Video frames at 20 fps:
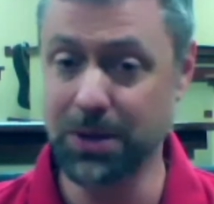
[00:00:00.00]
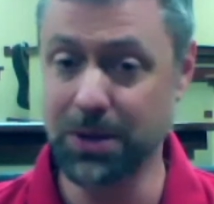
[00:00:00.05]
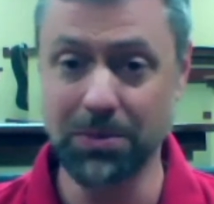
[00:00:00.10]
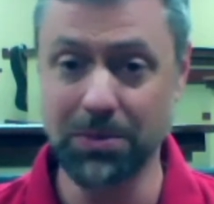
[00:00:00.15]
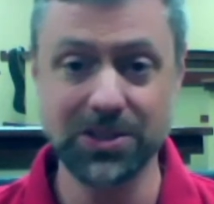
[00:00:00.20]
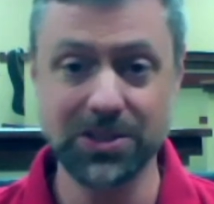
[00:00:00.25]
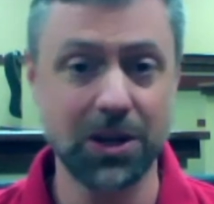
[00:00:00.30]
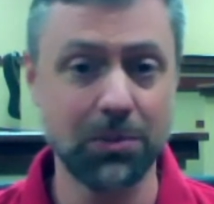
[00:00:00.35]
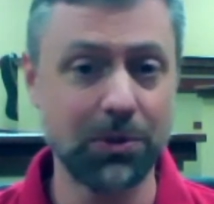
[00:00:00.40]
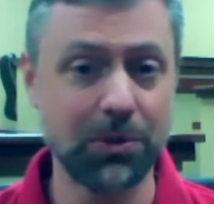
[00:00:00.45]

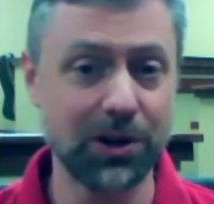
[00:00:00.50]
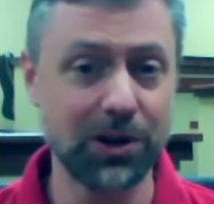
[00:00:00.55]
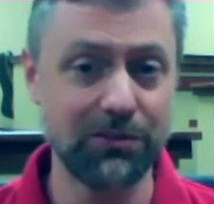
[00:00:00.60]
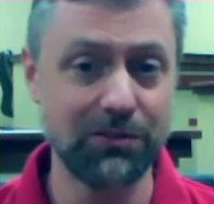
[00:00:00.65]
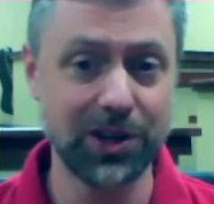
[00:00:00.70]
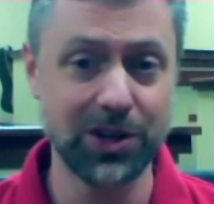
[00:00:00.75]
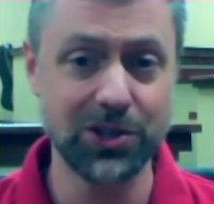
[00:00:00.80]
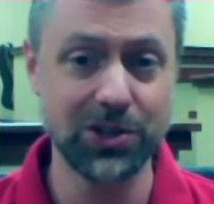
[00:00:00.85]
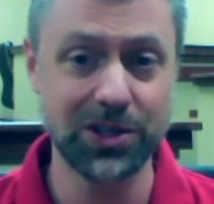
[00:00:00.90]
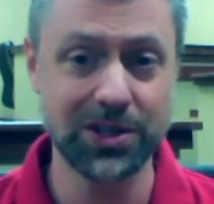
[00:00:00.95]
Maybe some are
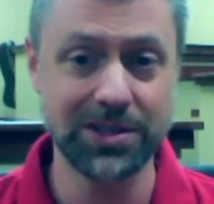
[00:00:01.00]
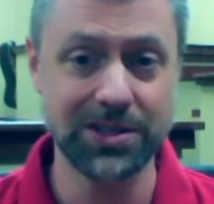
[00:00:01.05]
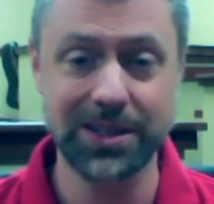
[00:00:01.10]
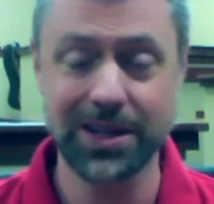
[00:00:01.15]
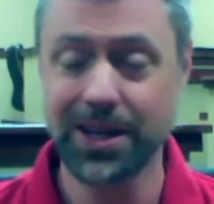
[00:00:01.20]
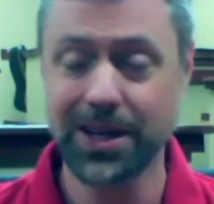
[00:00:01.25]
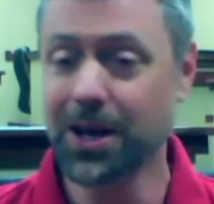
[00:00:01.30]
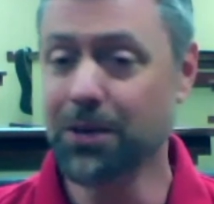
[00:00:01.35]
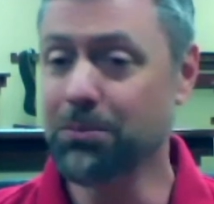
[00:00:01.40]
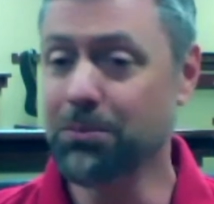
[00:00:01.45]

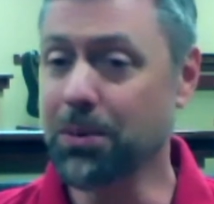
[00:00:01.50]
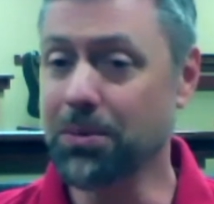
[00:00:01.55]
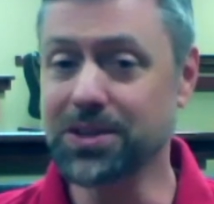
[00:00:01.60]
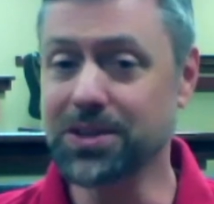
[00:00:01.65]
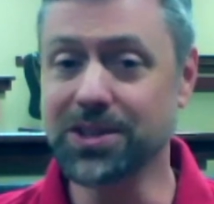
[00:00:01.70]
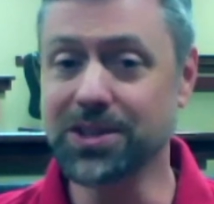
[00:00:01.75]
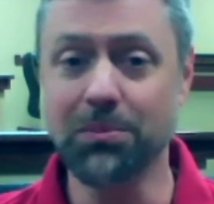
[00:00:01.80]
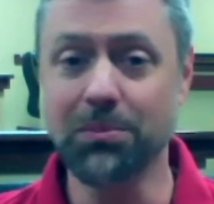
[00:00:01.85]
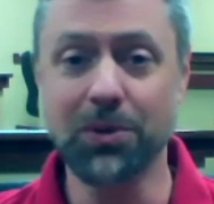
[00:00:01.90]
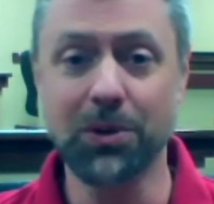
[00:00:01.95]
convictions, maybe
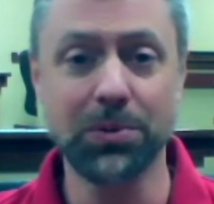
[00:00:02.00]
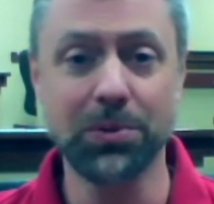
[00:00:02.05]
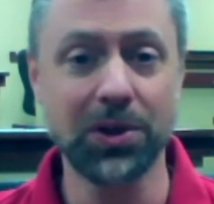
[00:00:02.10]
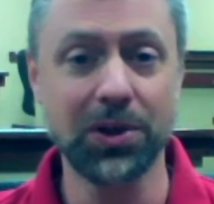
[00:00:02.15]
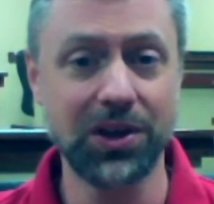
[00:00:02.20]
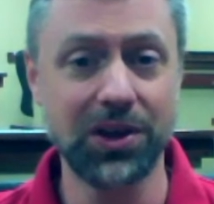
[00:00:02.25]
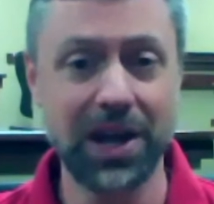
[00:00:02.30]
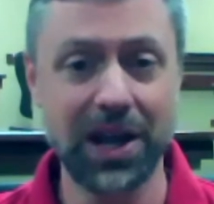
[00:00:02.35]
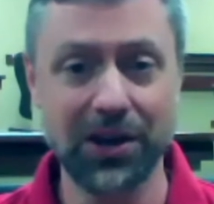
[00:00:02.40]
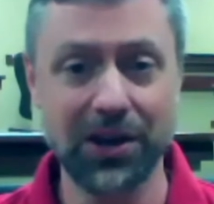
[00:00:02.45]
some are
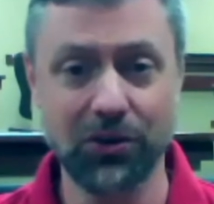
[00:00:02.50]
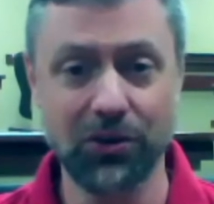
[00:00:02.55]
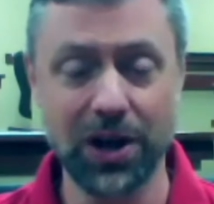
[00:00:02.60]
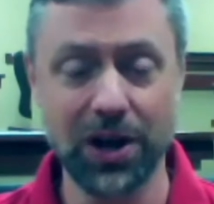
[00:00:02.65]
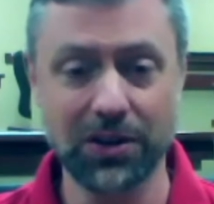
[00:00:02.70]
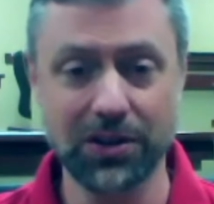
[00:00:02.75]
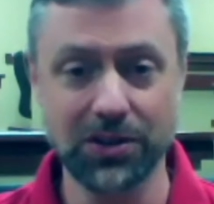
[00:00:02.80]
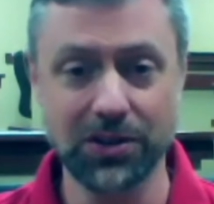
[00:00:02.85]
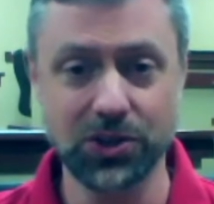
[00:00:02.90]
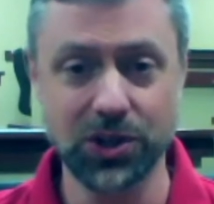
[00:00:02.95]
pled down to
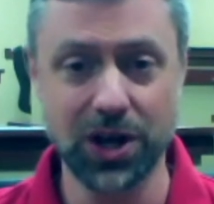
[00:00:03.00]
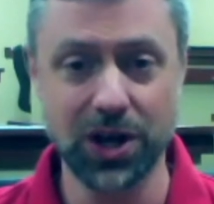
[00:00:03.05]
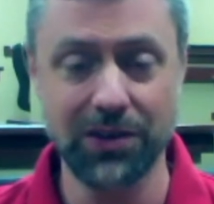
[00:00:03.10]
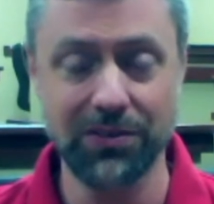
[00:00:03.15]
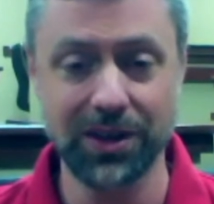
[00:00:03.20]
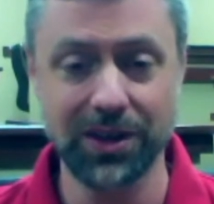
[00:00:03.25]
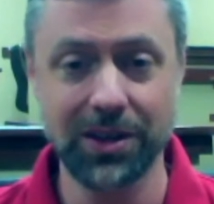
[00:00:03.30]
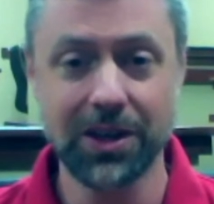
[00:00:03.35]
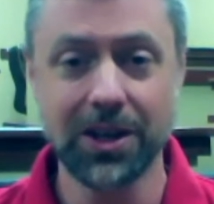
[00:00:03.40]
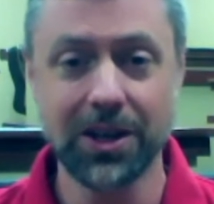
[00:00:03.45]
reckless
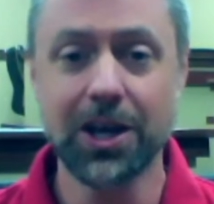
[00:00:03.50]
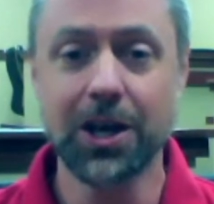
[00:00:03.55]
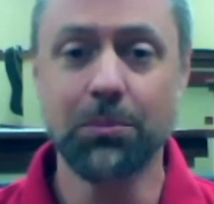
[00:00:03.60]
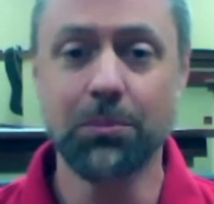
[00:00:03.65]
driving,